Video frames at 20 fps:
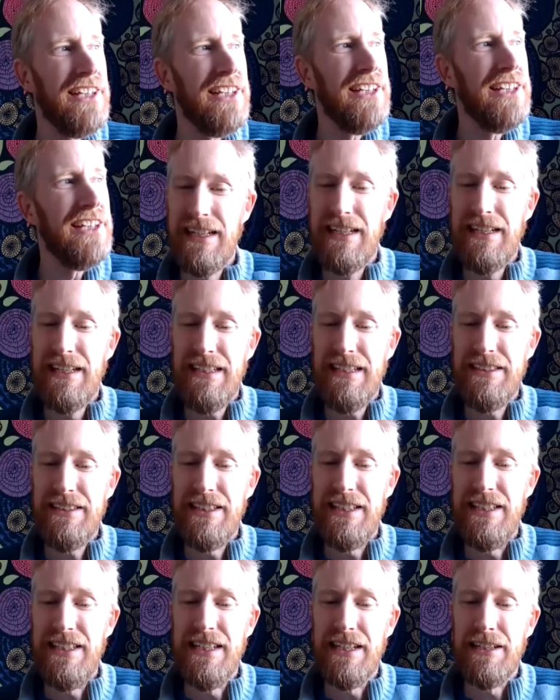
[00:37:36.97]

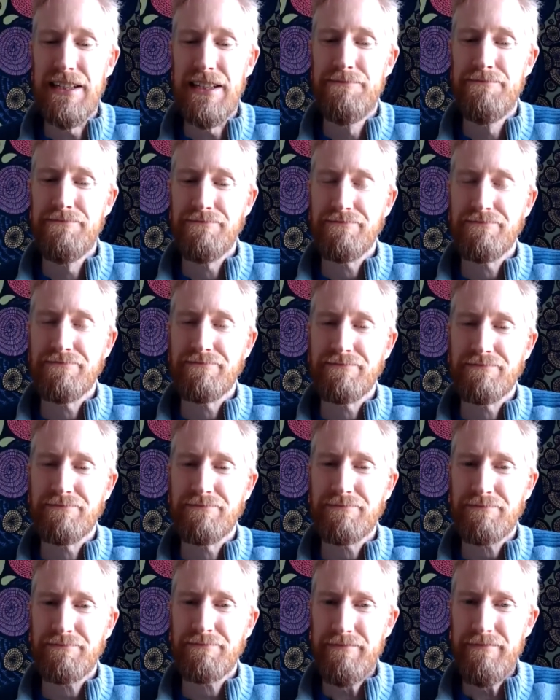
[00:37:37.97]
the
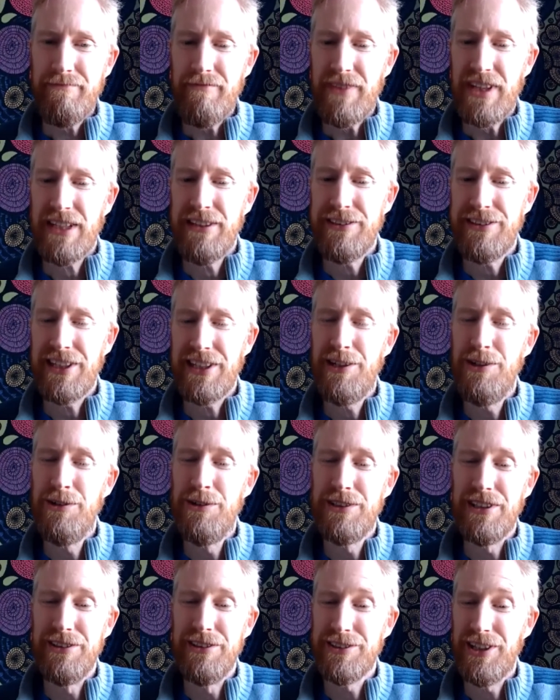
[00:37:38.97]

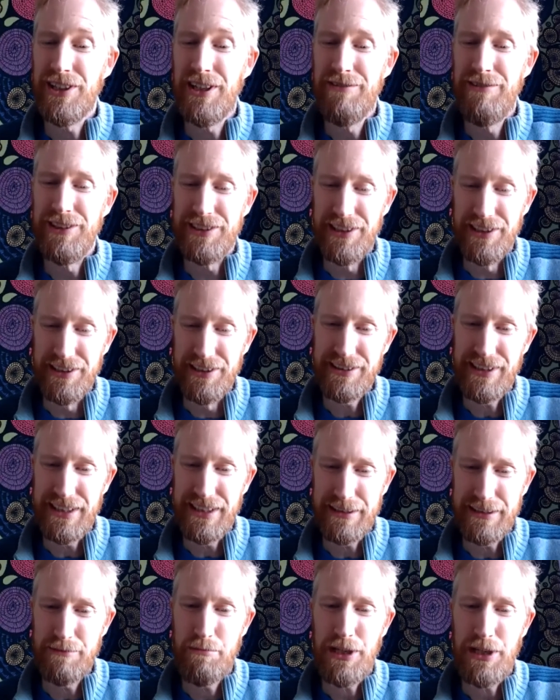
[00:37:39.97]
security services
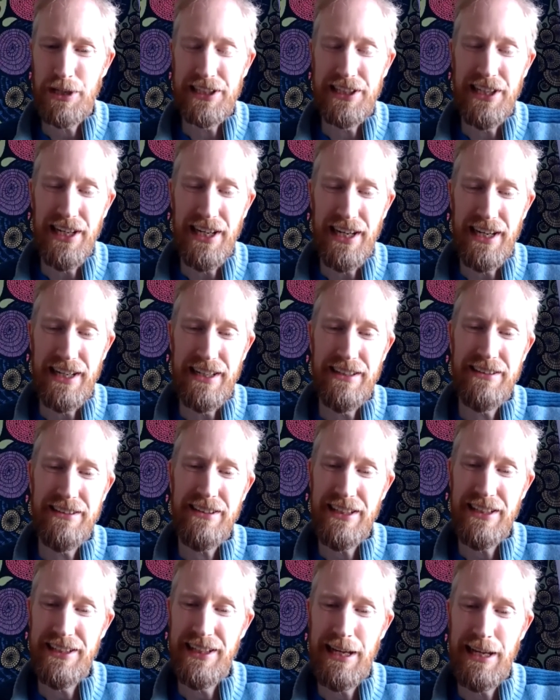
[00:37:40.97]
that PKI
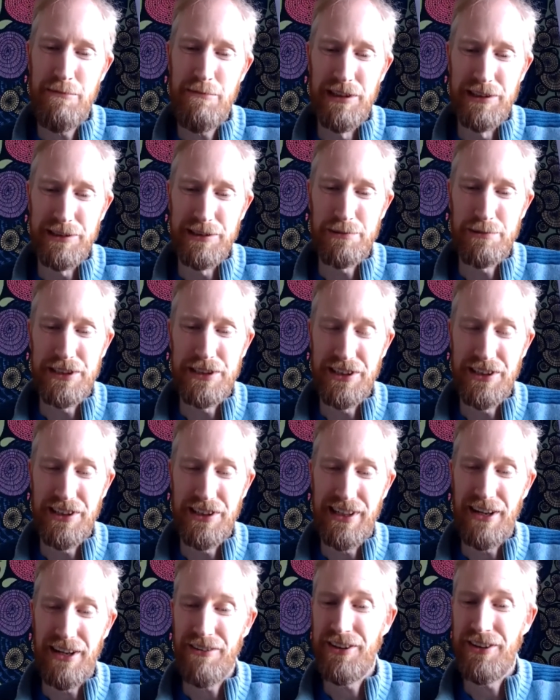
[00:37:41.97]
enables, which
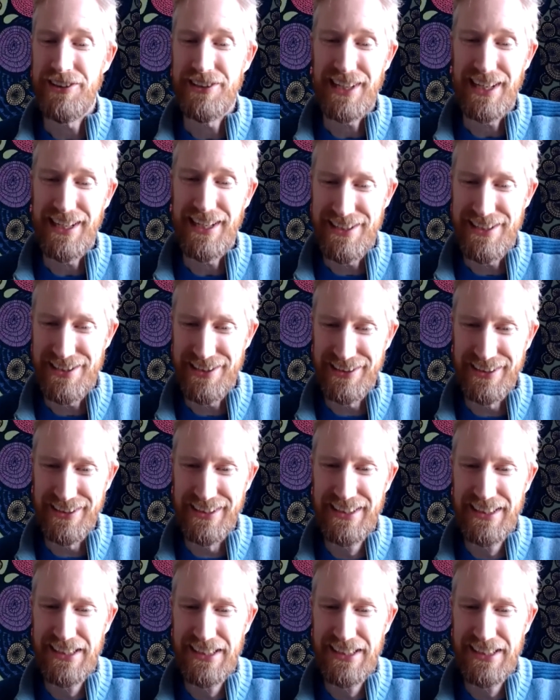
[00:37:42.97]
are authentication,